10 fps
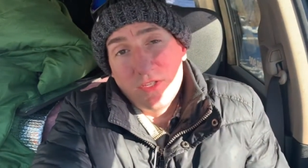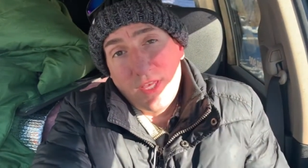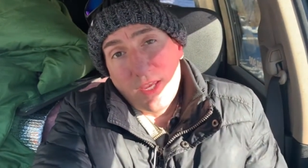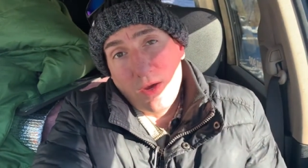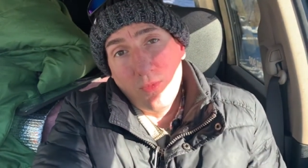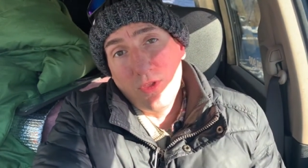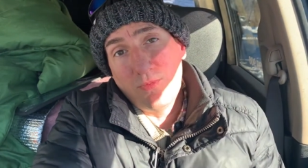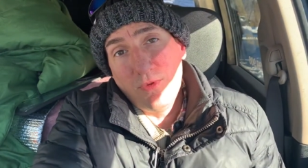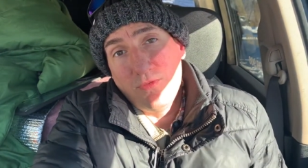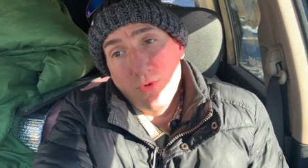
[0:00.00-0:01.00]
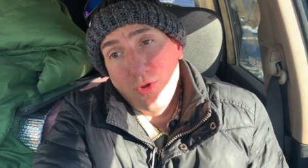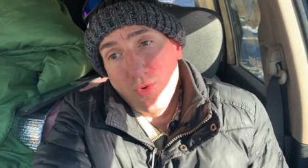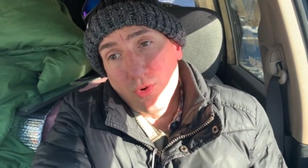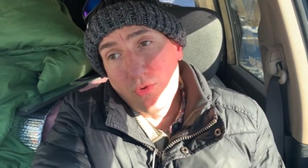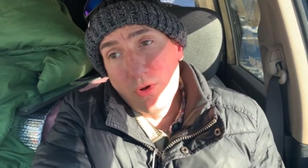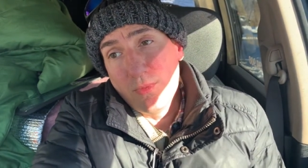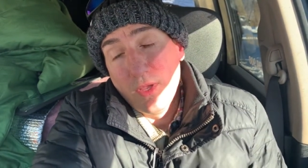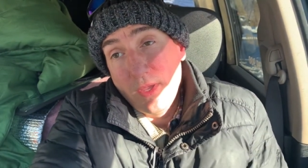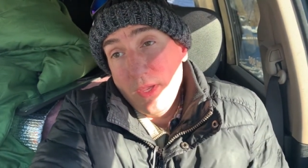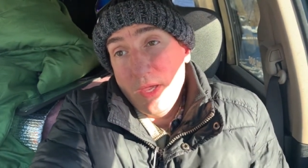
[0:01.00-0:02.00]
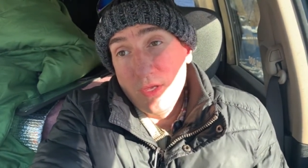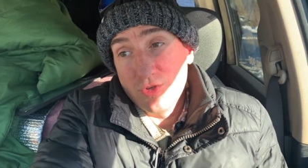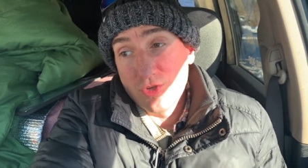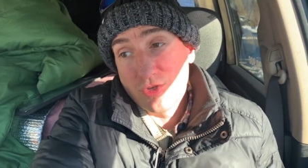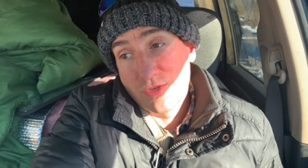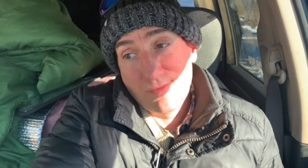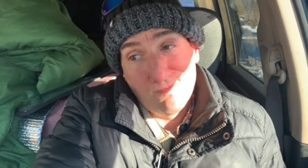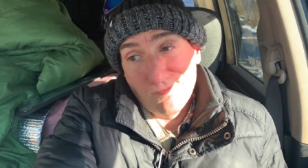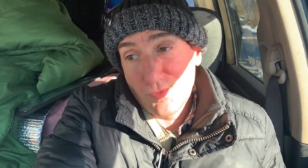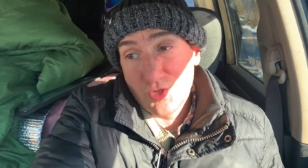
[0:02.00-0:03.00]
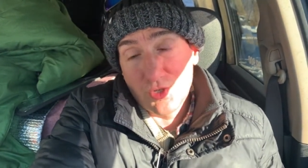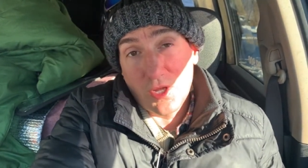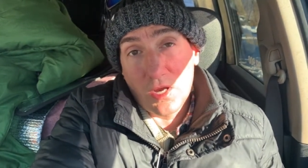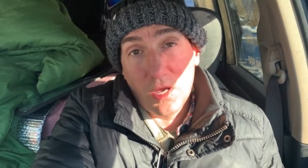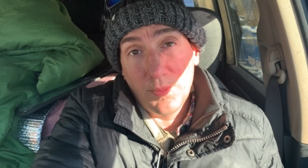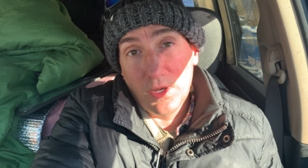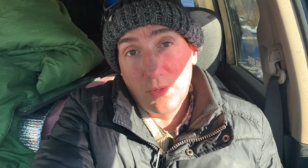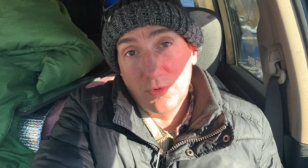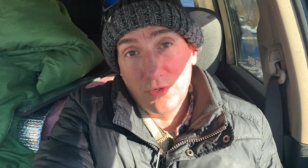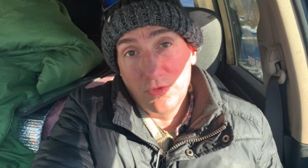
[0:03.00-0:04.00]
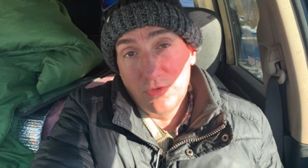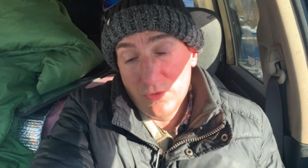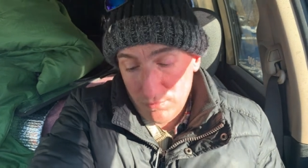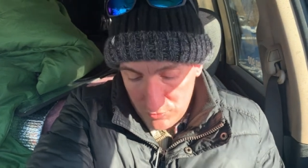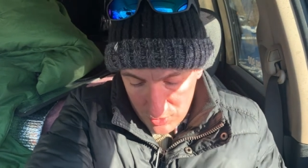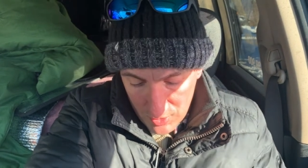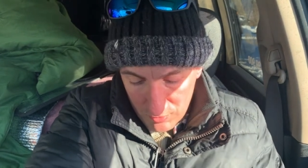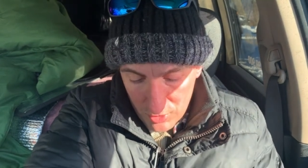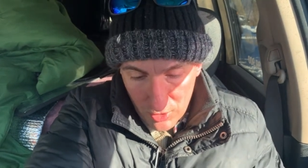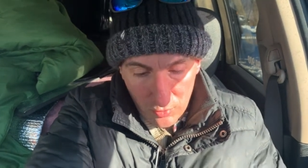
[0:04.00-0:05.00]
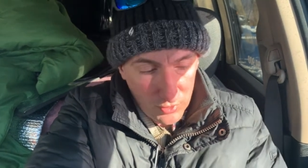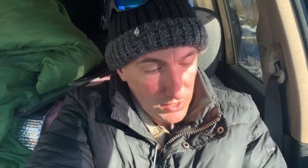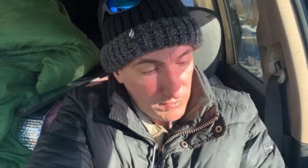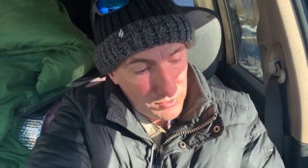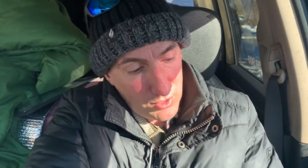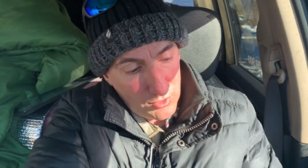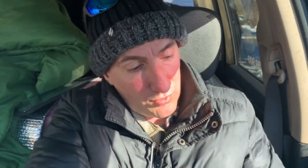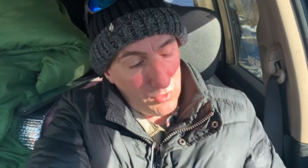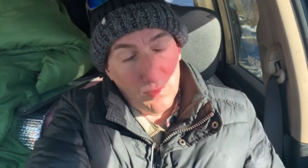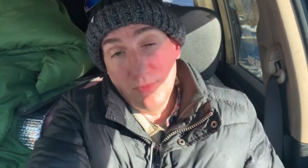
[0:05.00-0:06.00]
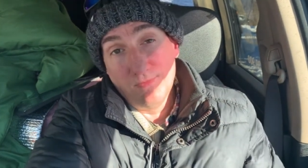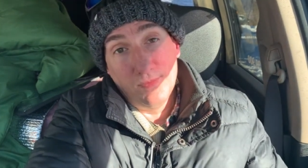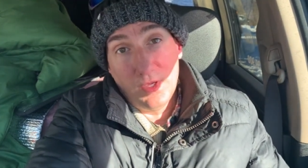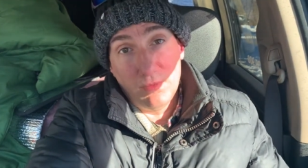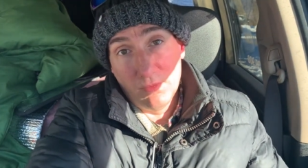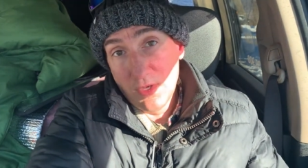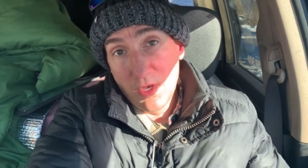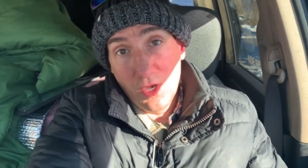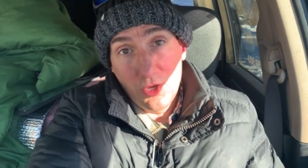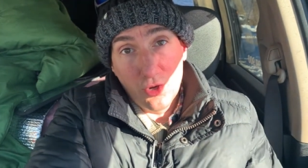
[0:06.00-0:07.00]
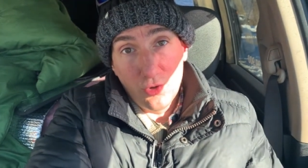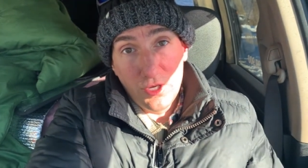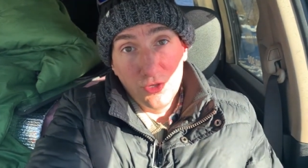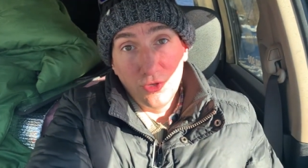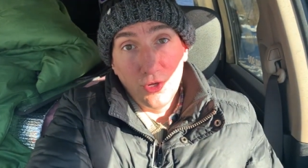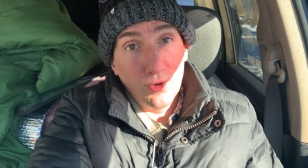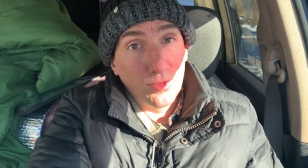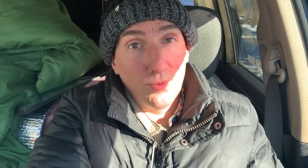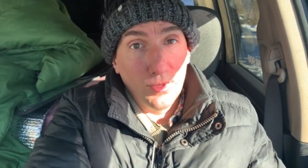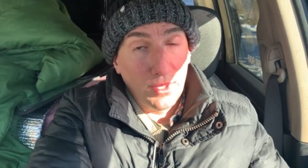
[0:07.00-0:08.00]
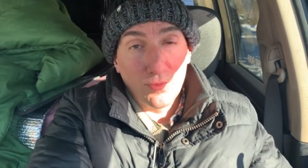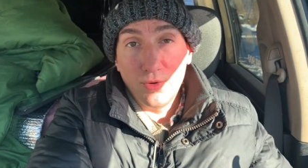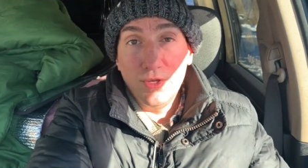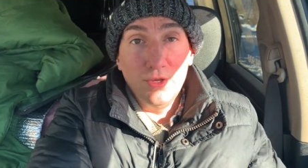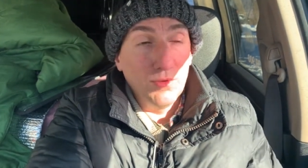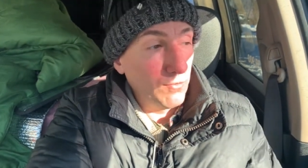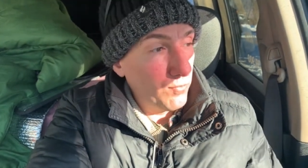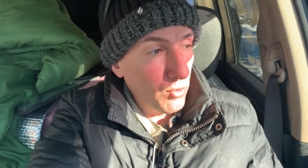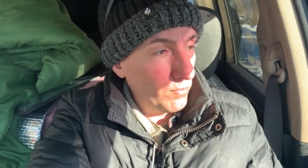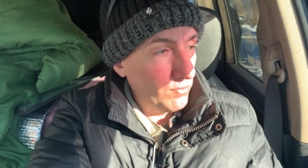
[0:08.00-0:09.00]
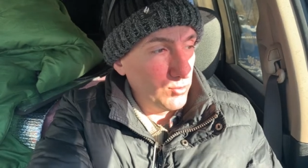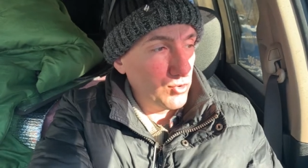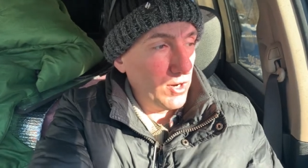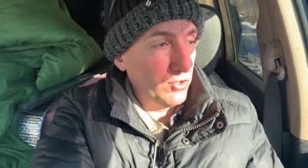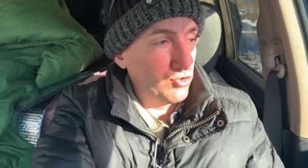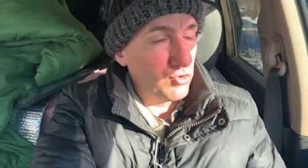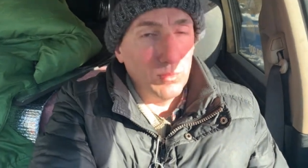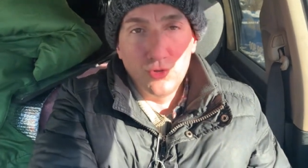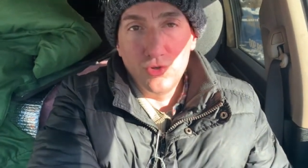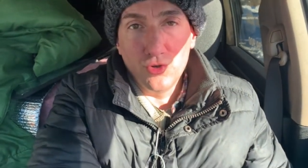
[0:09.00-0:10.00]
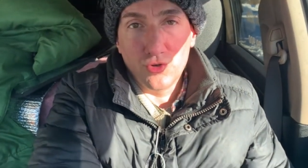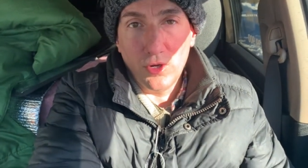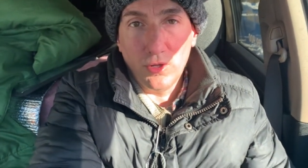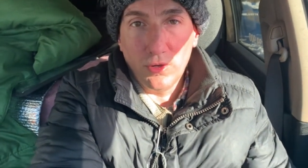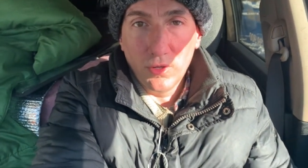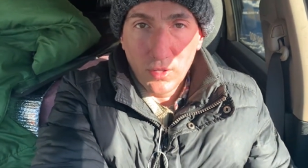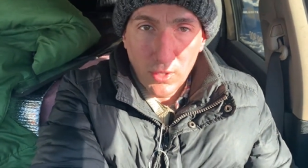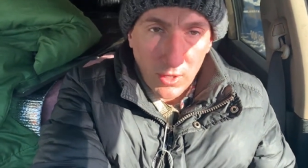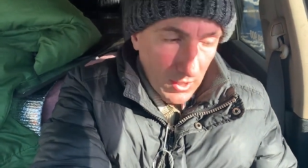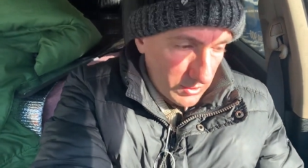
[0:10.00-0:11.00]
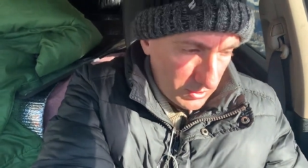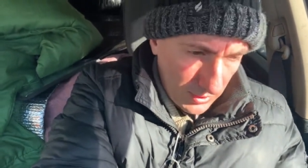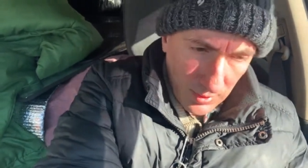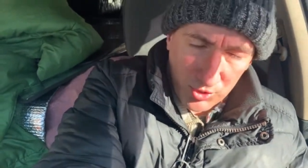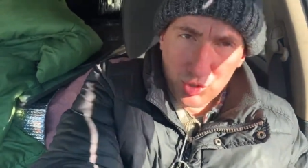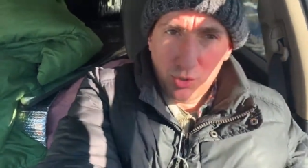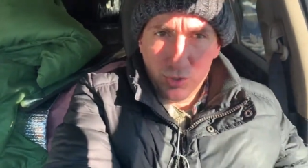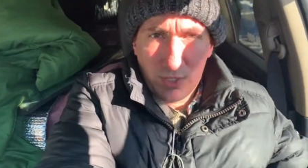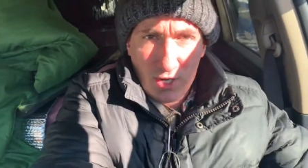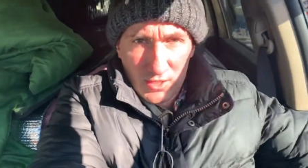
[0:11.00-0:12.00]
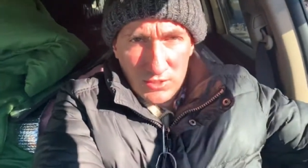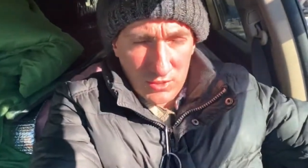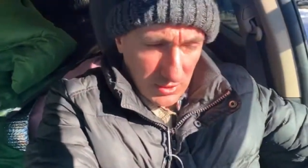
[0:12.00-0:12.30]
they come with before you order them and just just stock up on them because you never know when you have to go through them and you'll easily go through like three or four of them trying to troubleshoot your trailer. So let me show you guys.